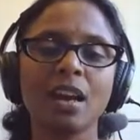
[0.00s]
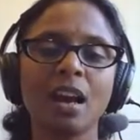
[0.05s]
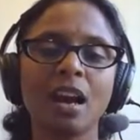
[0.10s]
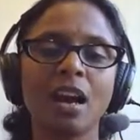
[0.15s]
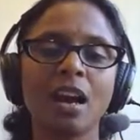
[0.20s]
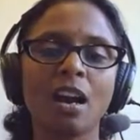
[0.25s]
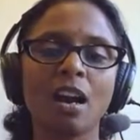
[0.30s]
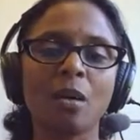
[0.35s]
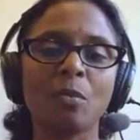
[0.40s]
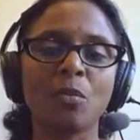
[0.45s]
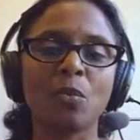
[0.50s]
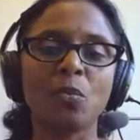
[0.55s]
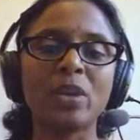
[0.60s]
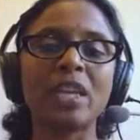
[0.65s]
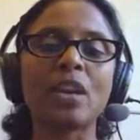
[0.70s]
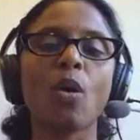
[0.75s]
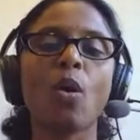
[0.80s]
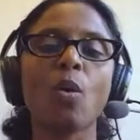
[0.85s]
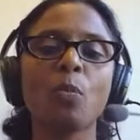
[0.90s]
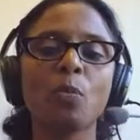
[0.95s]
Um,
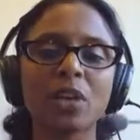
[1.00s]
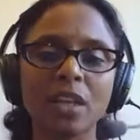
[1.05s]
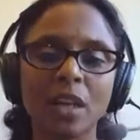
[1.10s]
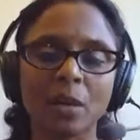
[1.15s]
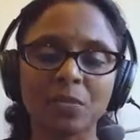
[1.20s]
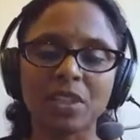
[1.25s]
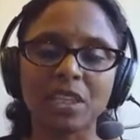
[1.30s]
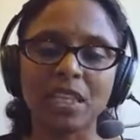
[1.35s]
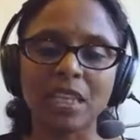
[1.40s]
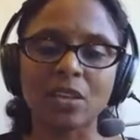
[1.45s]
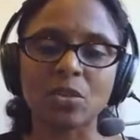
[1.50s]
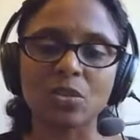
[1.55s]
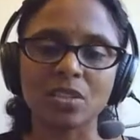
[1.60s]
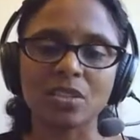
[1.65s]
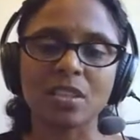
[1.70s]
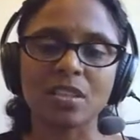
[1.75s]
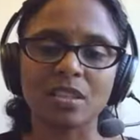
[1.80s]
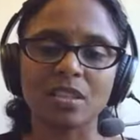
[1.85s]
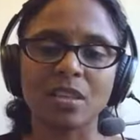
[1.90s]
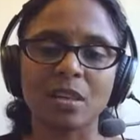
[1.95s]
we opened up the
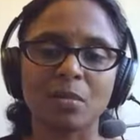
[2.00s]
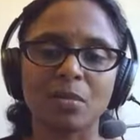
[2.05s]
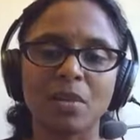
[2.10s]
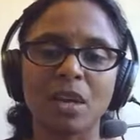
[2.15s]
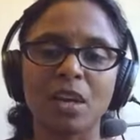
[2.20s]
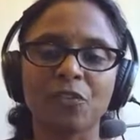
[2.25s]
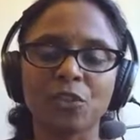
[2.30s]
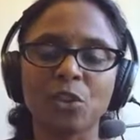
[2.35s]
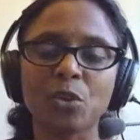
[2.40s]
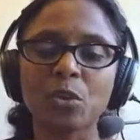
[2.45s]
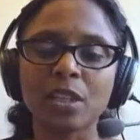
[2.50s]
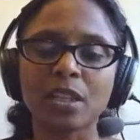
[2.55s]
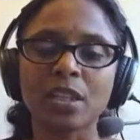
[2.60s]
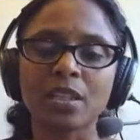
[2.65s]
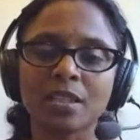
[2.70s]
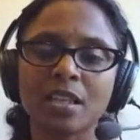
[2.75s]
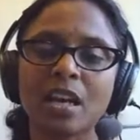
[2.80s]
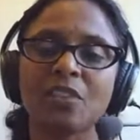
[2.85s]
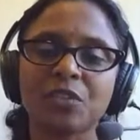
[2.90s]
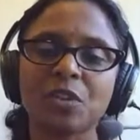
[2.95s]
ecosystem a few
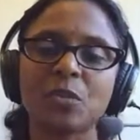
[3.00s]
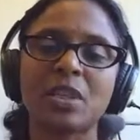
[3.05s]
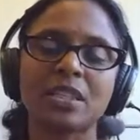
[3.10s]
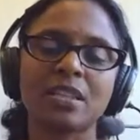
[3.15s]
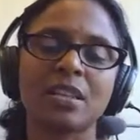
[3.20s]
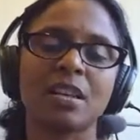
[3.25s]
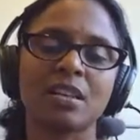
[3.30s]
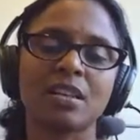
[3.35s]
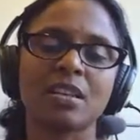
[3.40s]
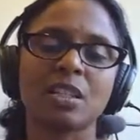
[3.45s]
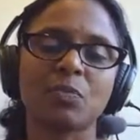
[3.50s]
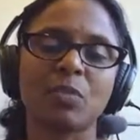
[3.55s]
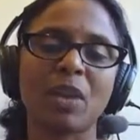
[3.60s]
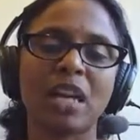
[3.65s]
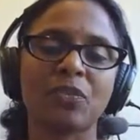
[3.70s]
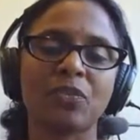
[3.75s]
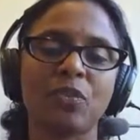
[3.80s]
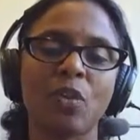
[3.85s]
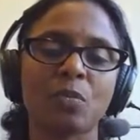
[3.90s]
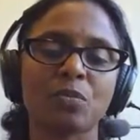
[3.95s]
years after we started this
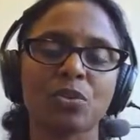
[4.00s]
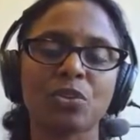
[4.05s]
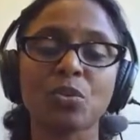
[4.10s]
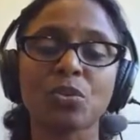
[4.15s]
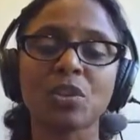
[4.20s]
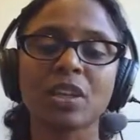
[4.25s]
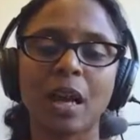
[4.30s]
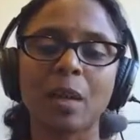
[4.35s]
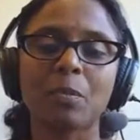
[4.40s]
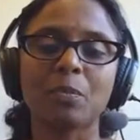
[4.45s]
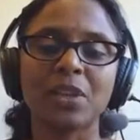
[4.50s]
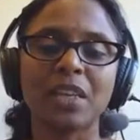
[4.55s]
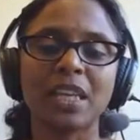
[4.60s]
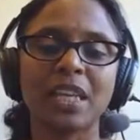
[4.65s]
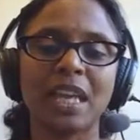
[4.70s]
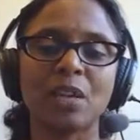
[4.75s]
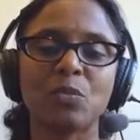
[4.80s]
platform to the company,